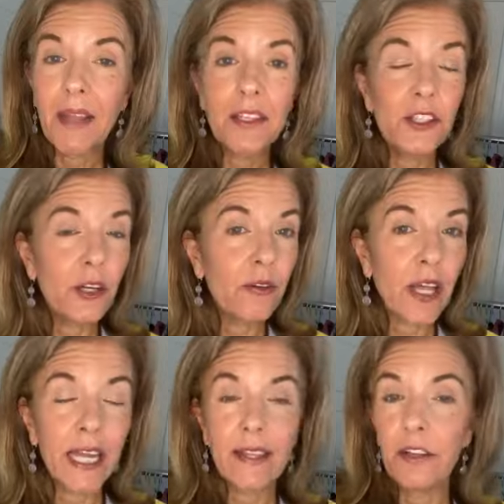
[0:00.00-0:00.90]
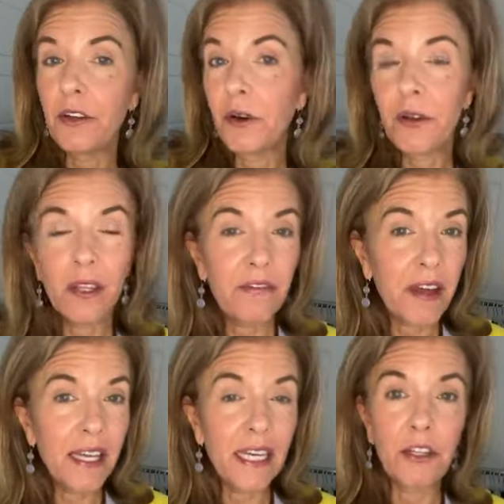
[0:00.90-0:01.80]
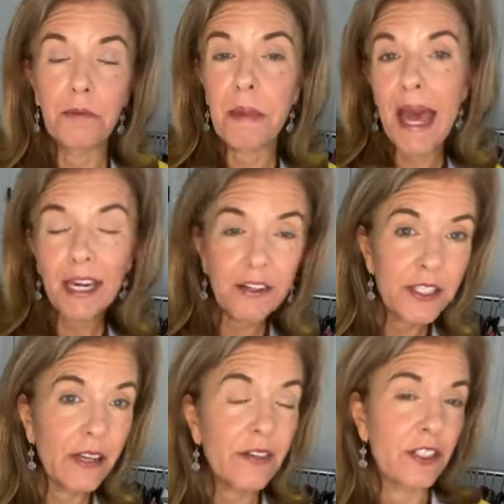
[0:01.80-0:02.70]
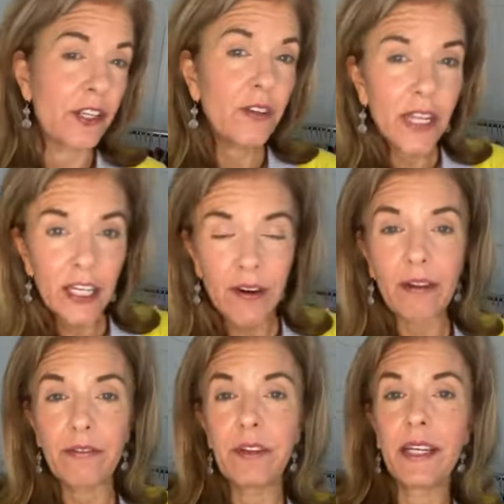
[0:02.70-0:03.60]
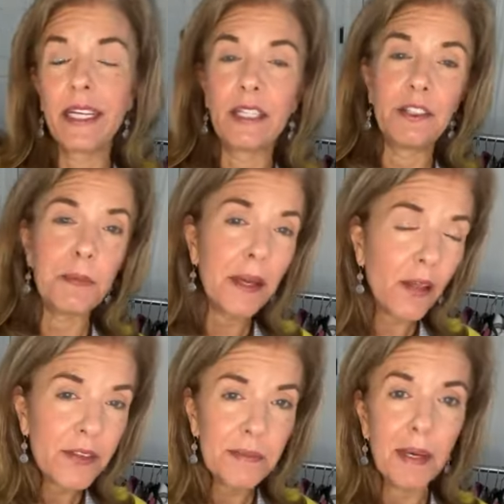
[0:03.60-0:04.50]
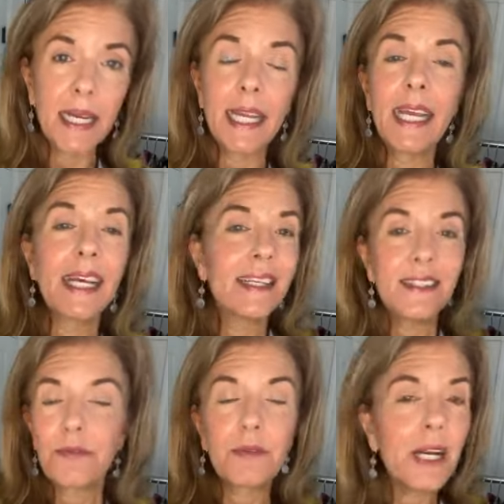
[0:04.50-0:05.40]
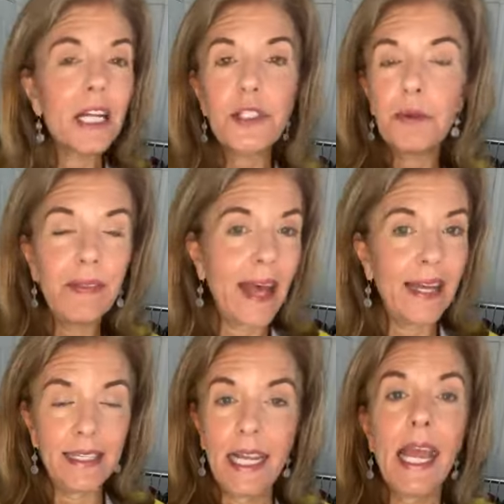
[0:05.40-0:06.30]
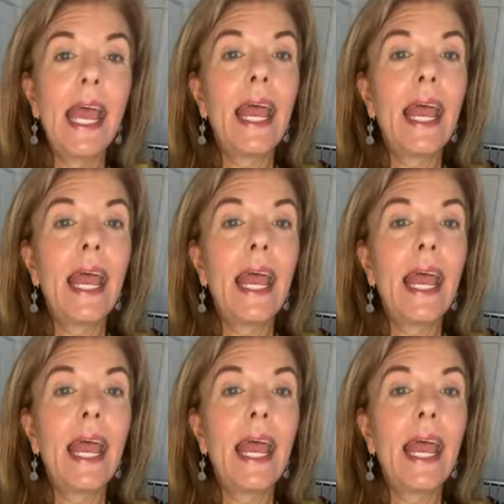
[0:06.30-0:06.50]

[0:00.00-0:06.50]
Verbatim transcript: You buy things you don't like. Then you go to the event and you're mad at yourself because you don't like your outfit and you spend all this money. So we're not doing that.